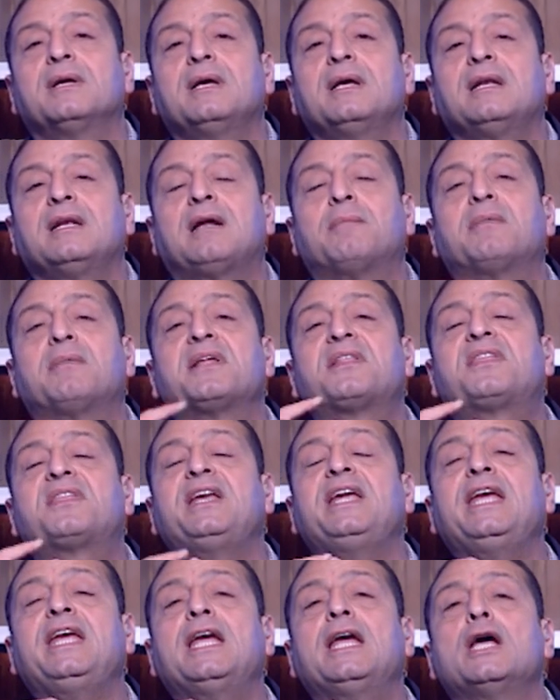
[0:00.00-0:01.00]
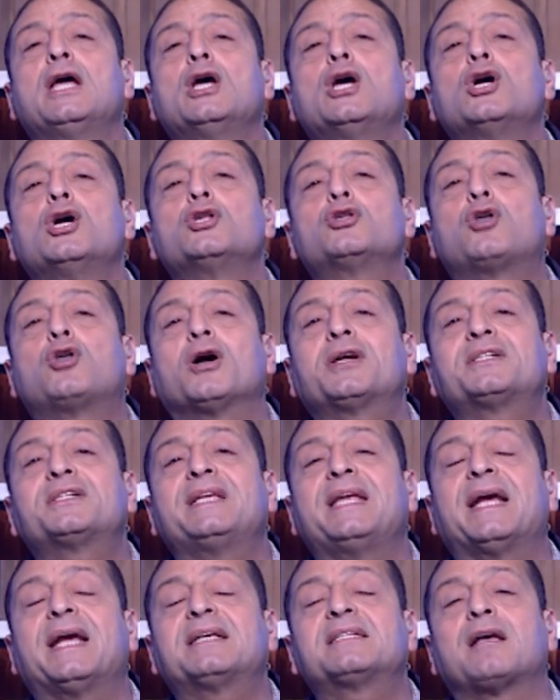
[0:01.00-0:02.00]
Number three,
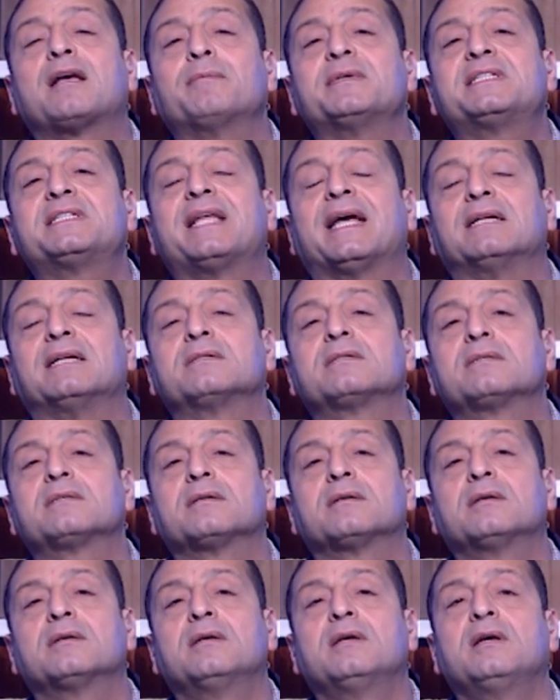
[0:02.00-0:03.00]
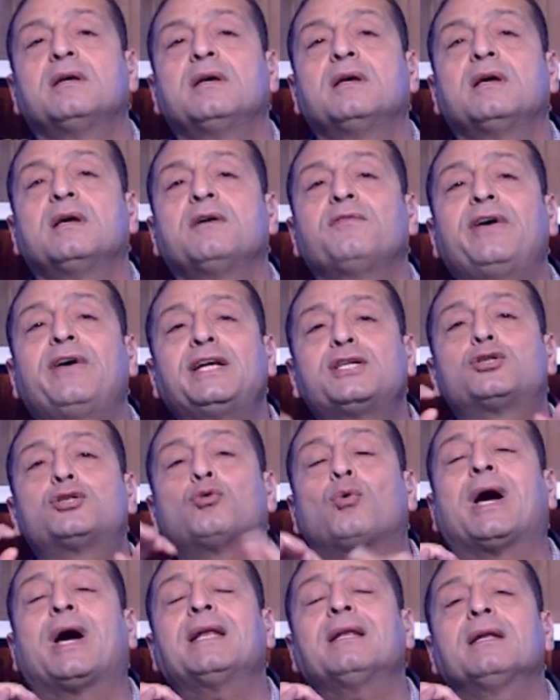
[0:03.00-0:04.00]
toxic substance. First
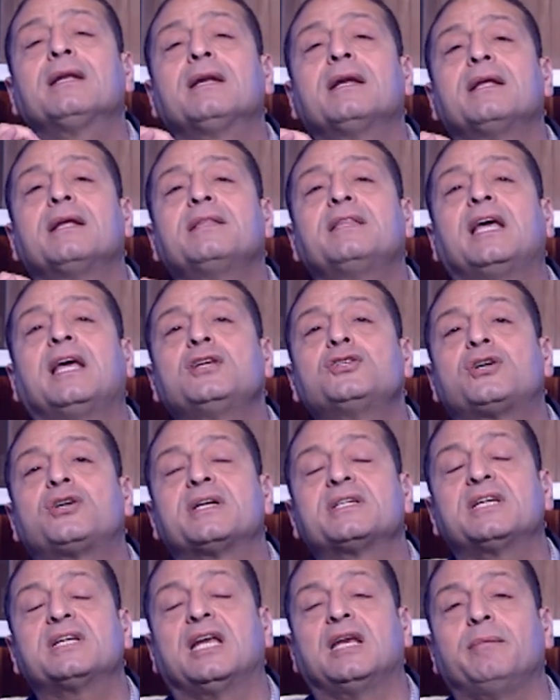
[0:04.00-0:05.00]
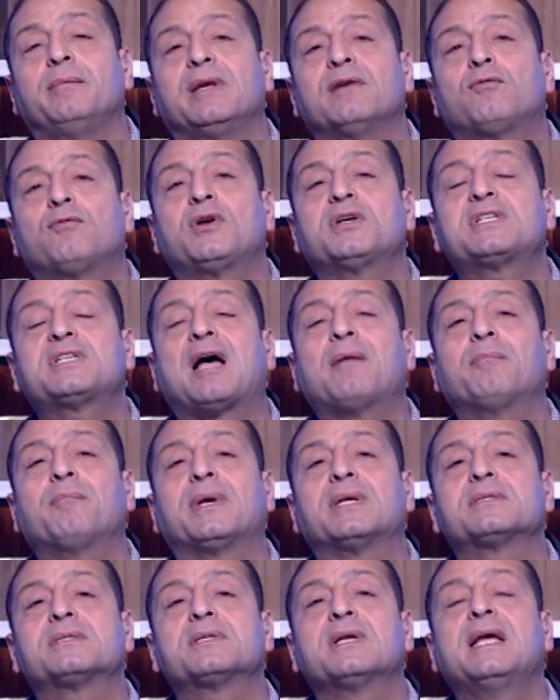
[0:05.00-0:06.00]
one, dangerous enemy. For example,
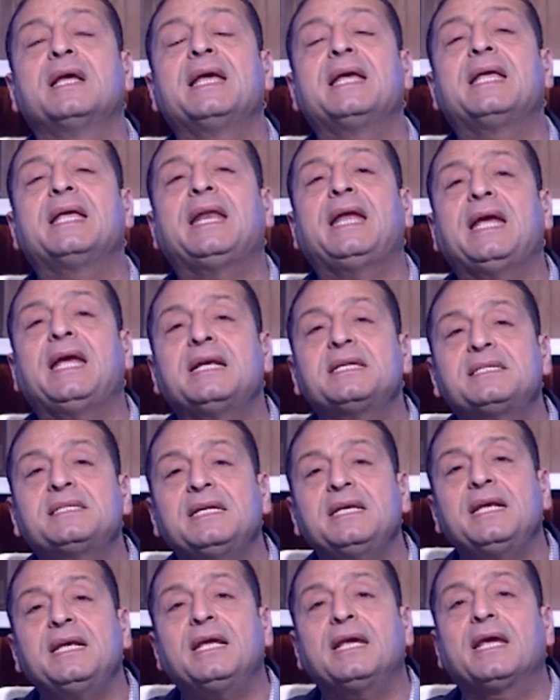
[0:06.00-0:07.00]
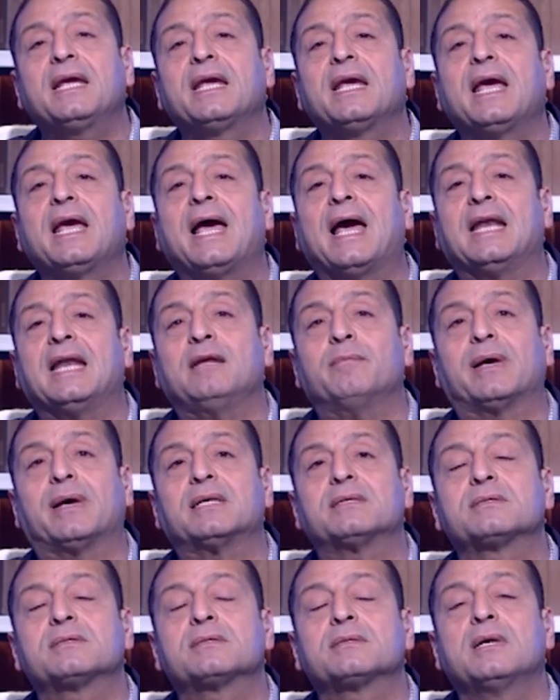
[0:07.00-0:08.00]
grazing
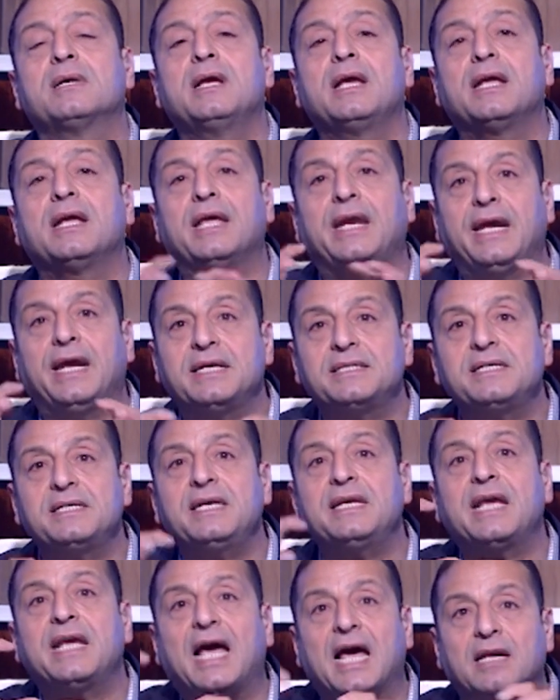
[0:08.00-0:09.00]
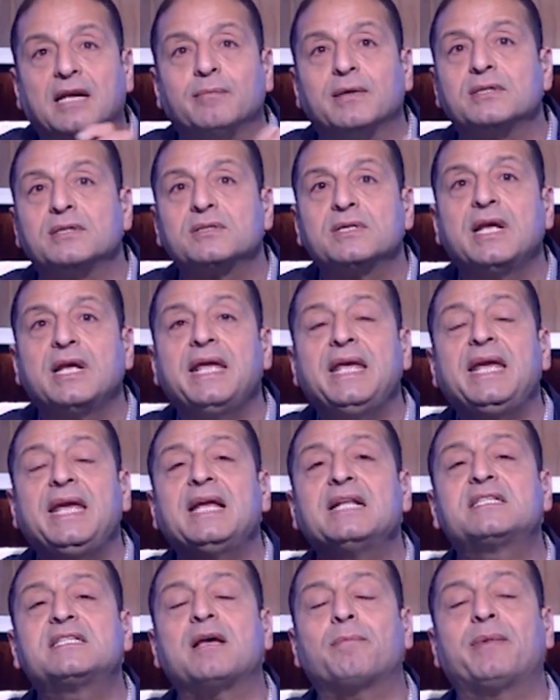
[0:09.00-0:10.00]
animals. Grazing animals. Eat
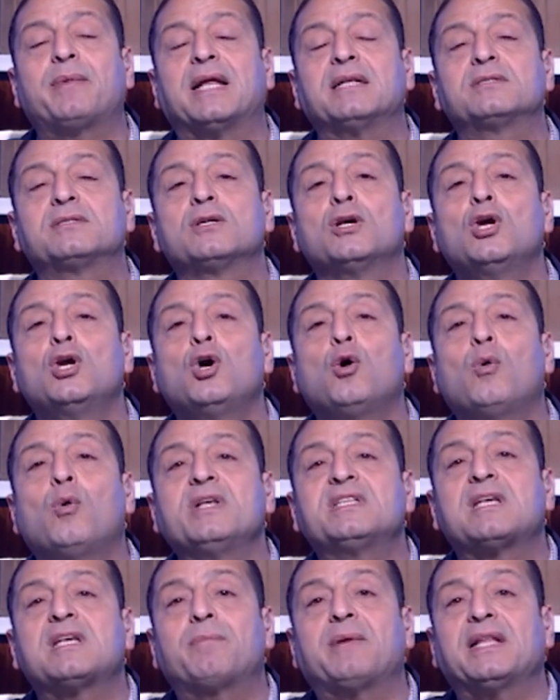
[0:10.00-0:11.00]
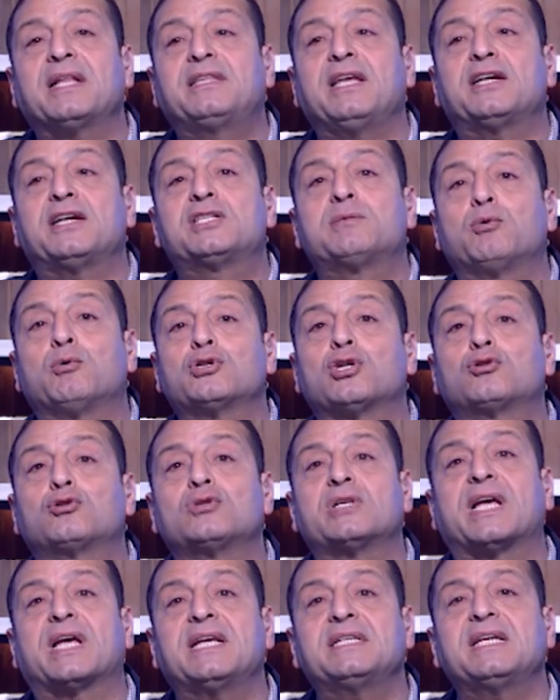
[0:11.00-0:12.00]
the plant. When the plant exposure to
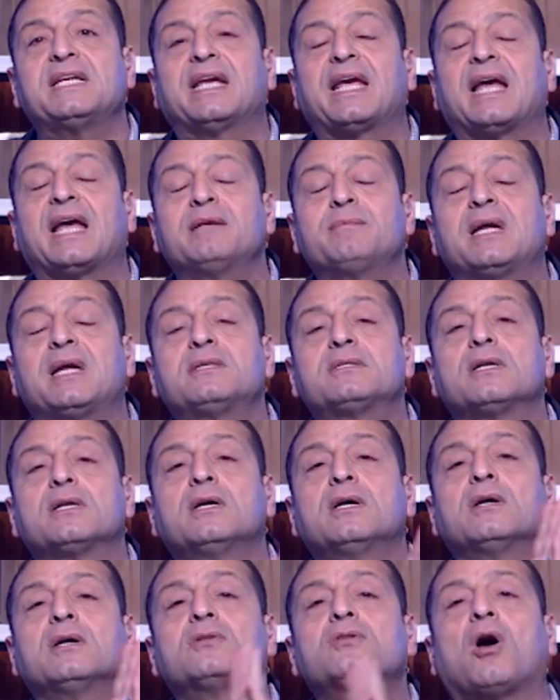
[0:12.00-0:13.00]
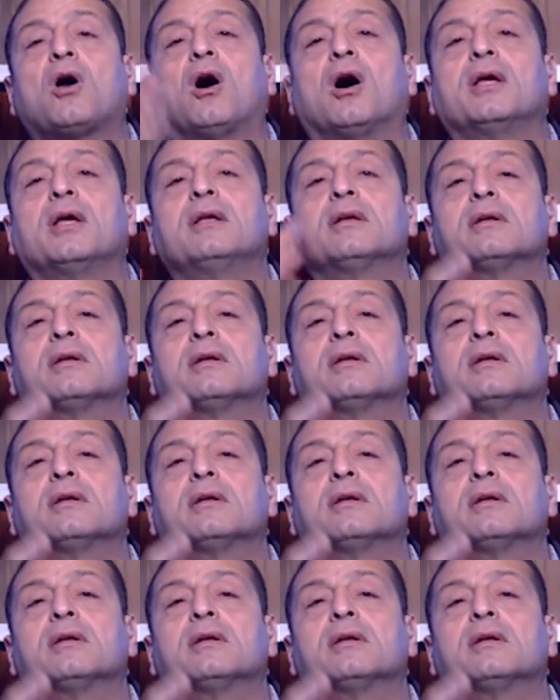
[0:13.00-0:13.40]
the grazing animals, die.